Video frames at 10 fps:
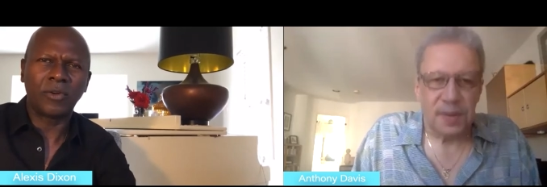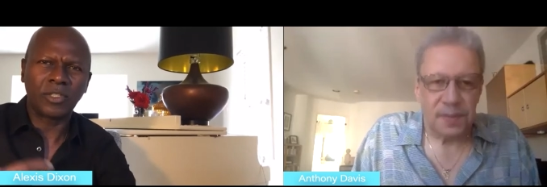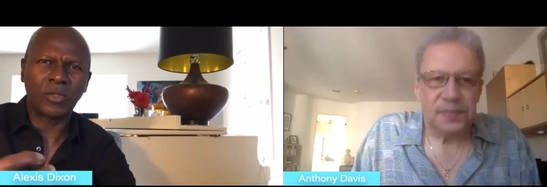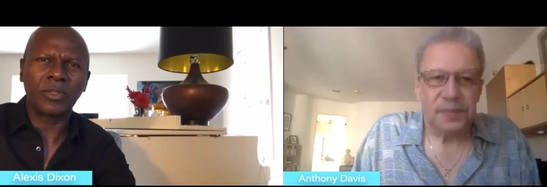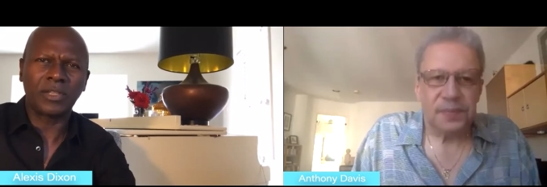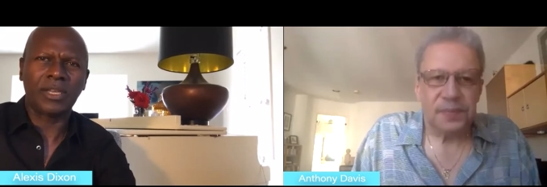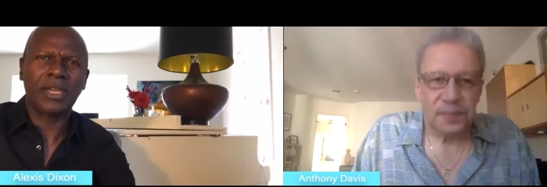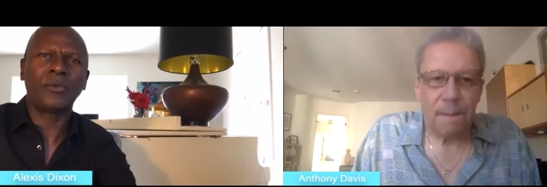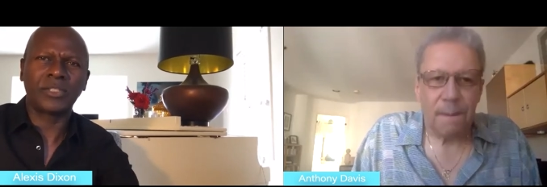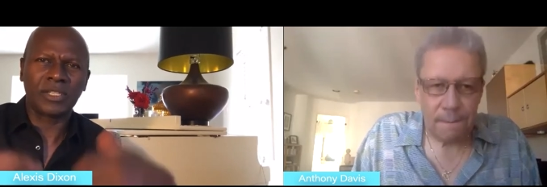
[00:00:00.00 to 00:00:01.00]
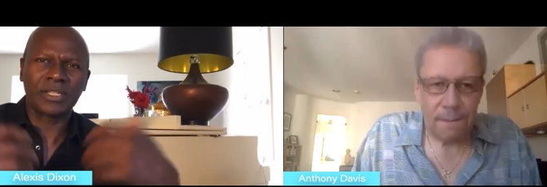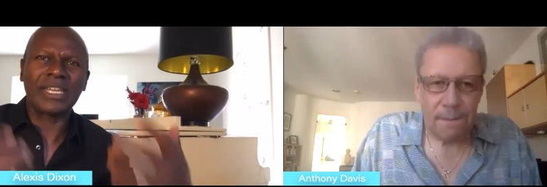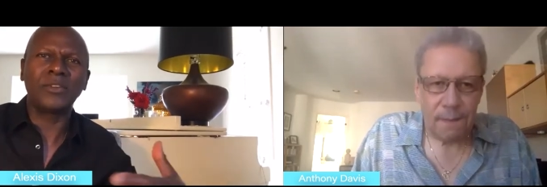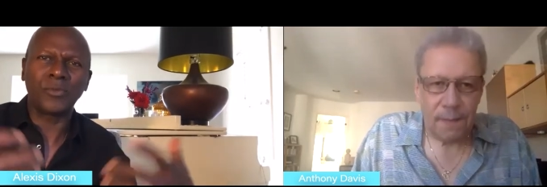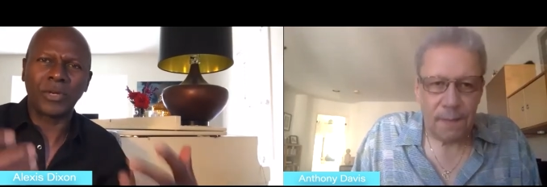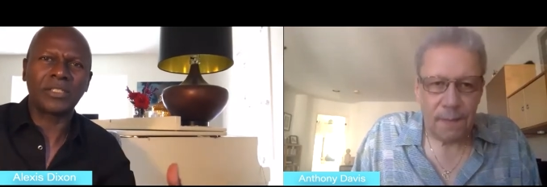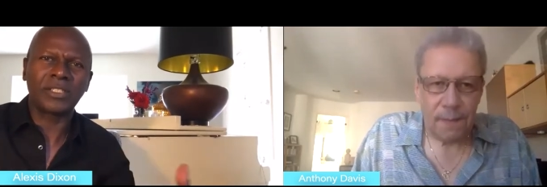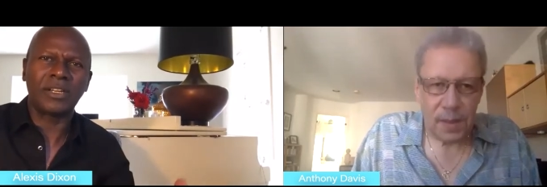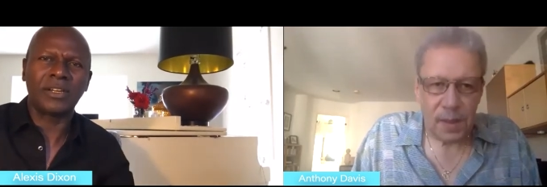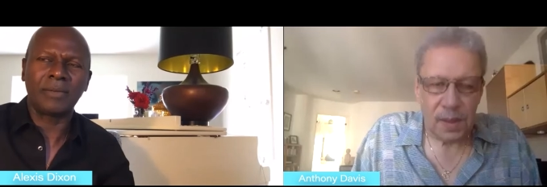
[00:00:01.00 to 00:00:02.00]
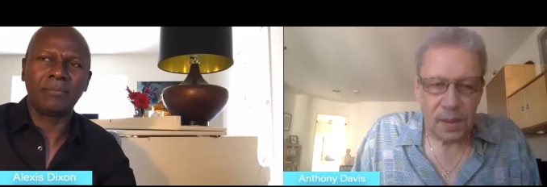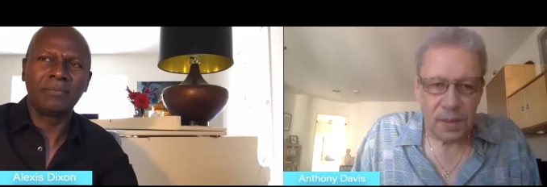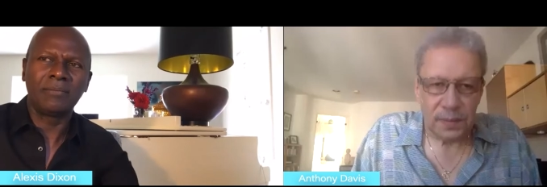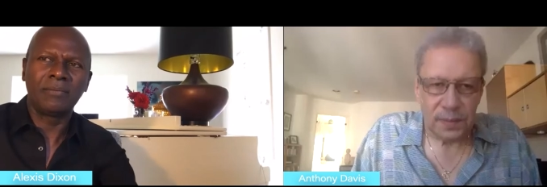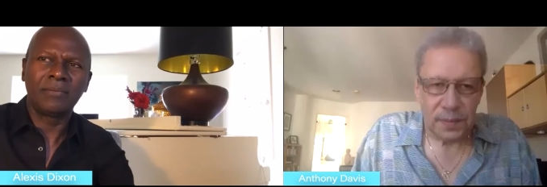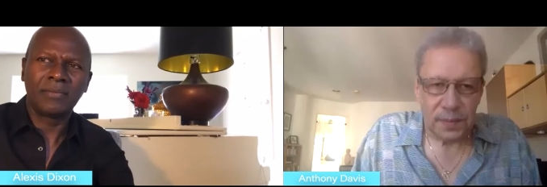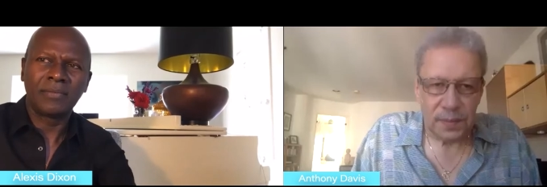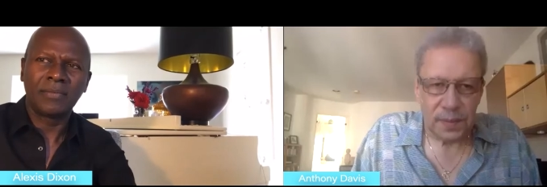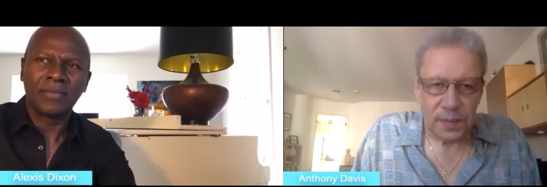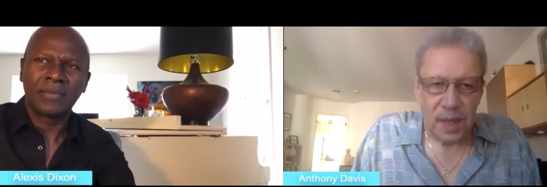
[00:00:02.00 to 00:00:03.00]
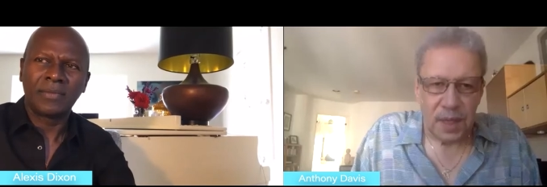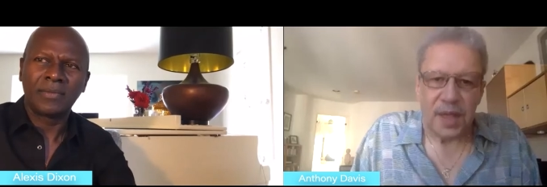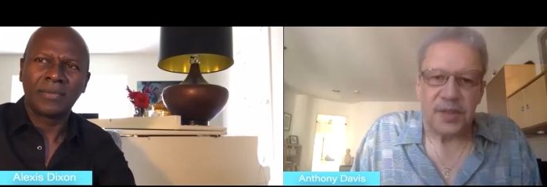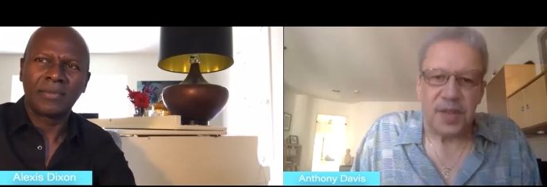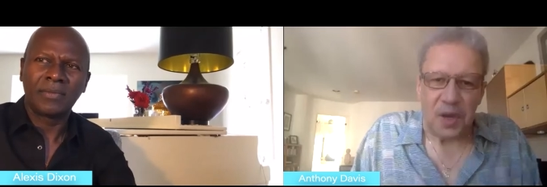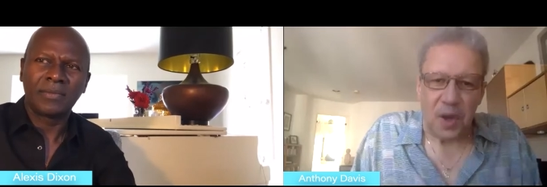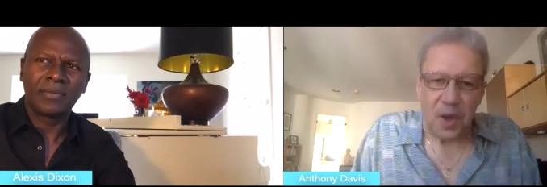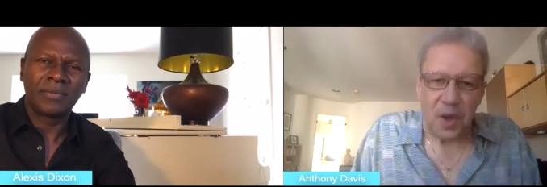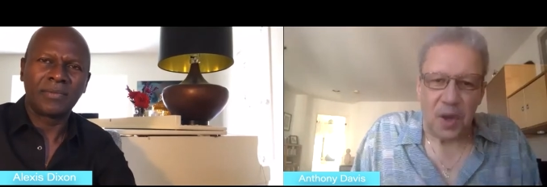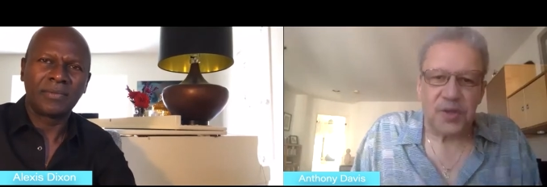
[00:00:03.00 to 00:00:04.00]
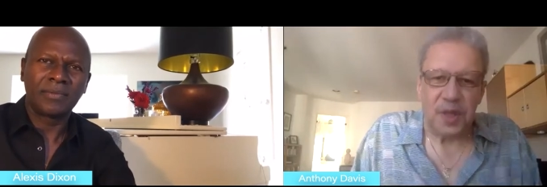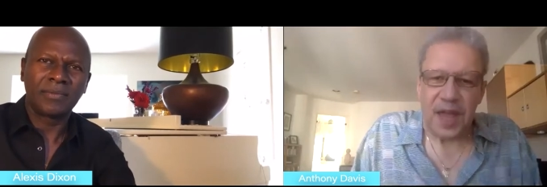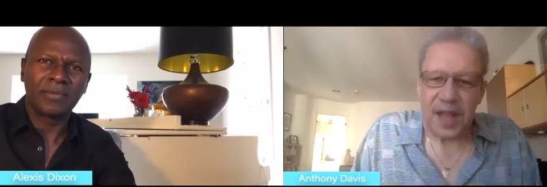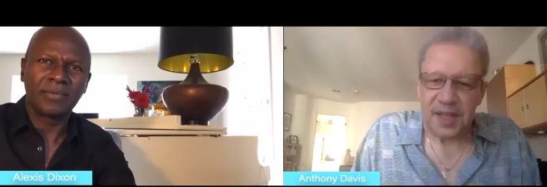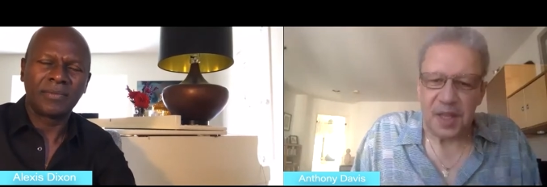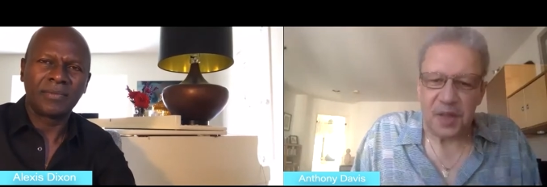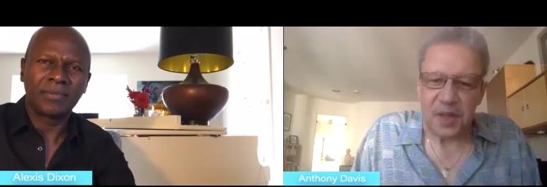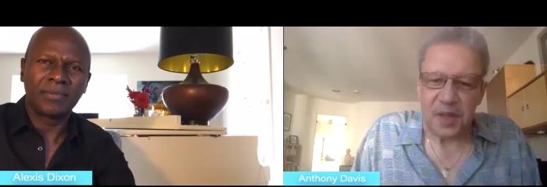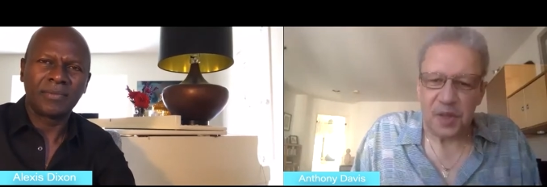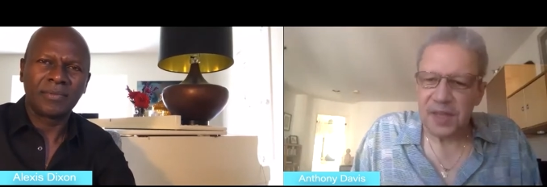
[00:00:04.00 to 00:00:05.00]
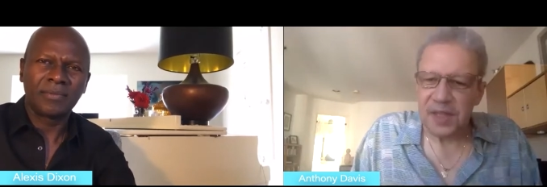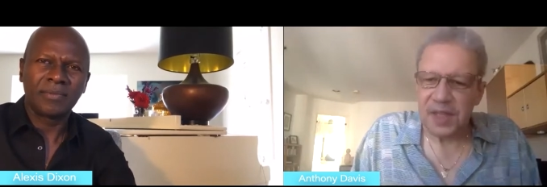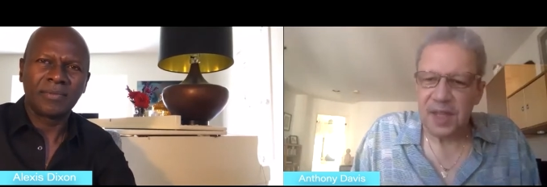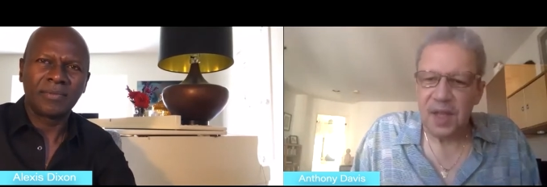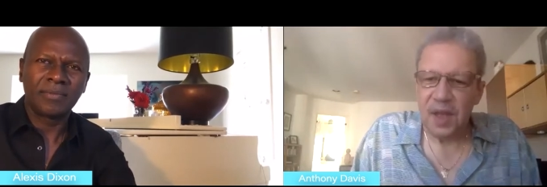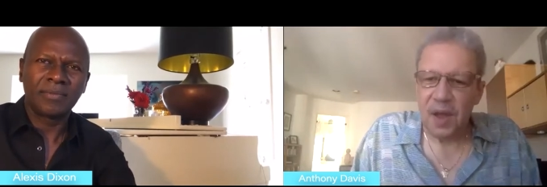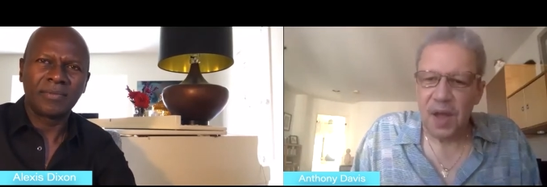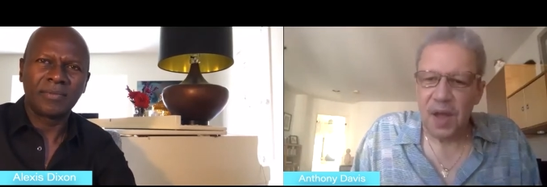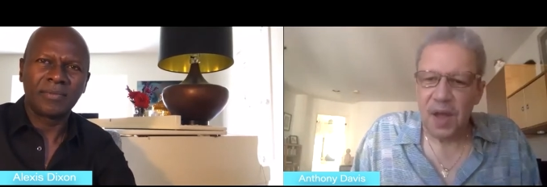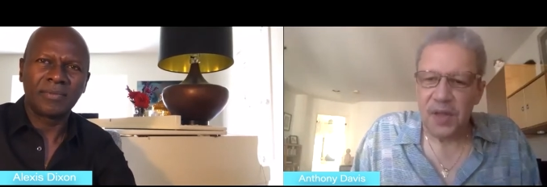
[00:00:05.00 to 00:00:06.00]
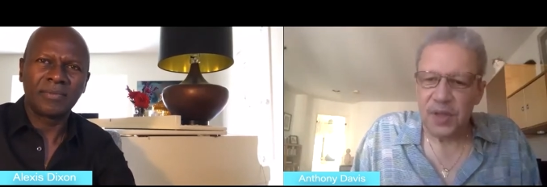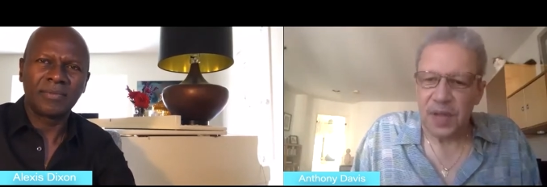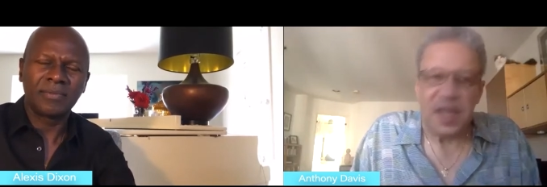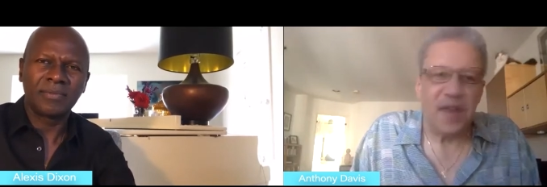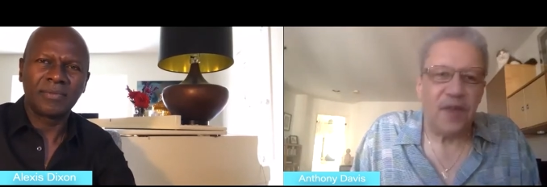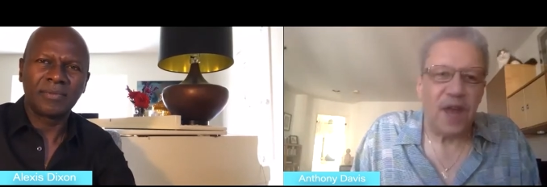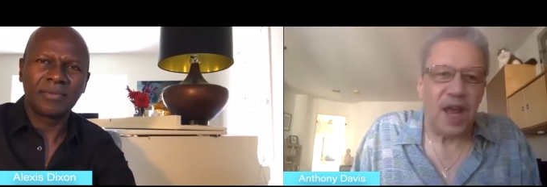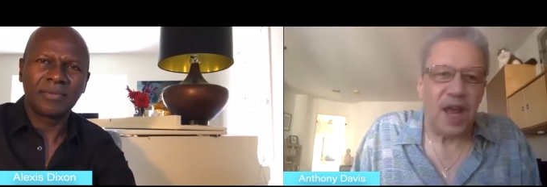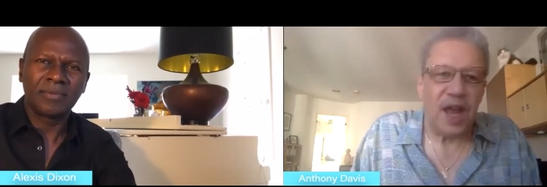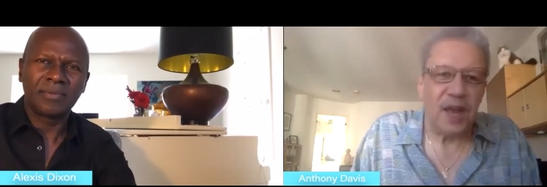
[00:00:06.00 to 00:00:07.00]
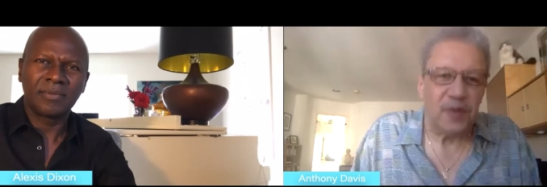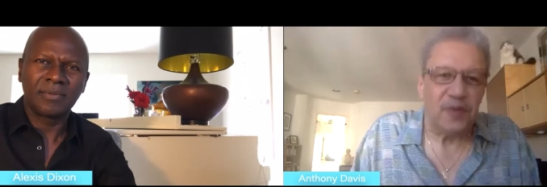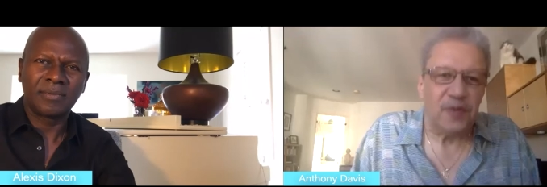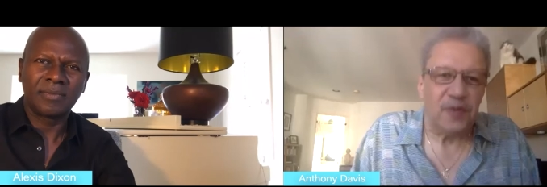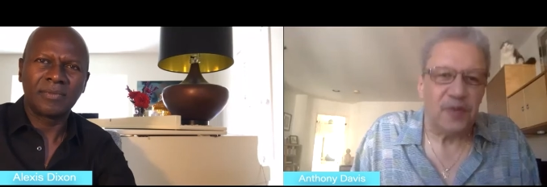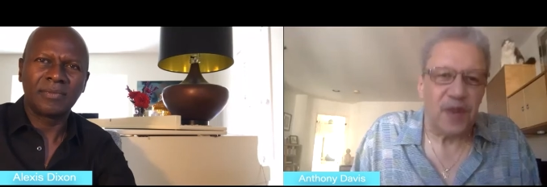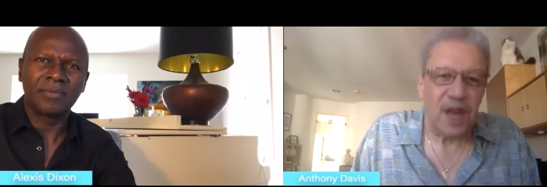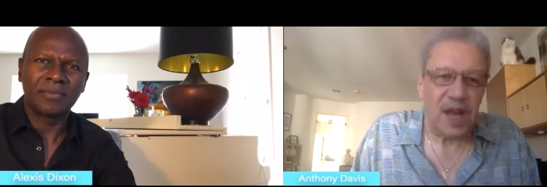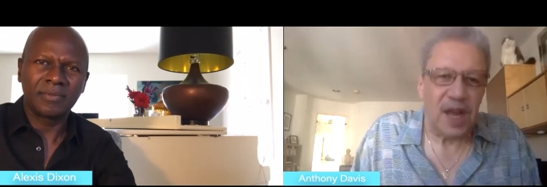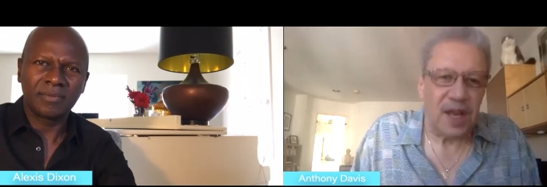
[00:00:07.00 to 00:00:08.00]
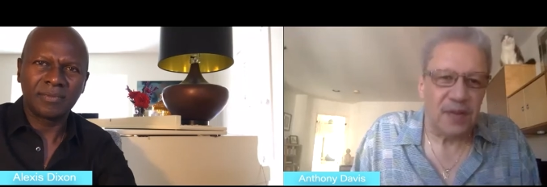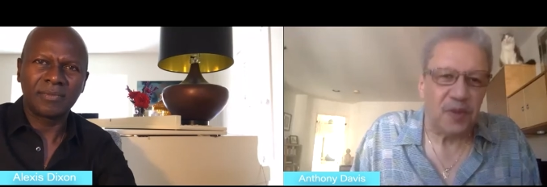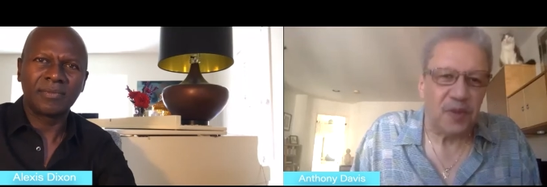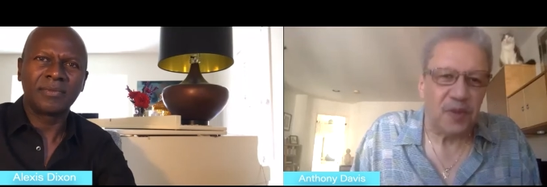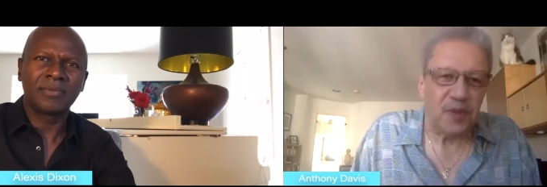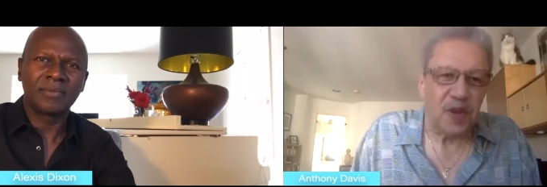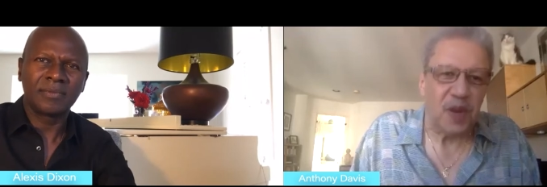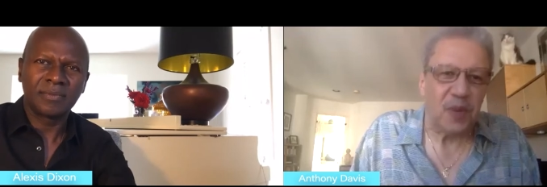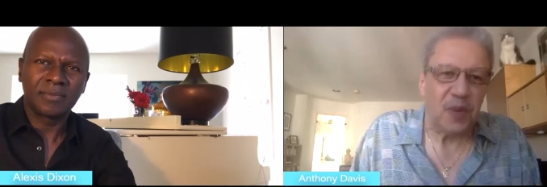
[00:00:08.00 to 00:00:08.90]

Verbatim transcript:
Speaker 1: voyage with the character in real time.
Speaker 2: Yes, and also the fact yeah, yeah that they also identify with the five. That was very important in the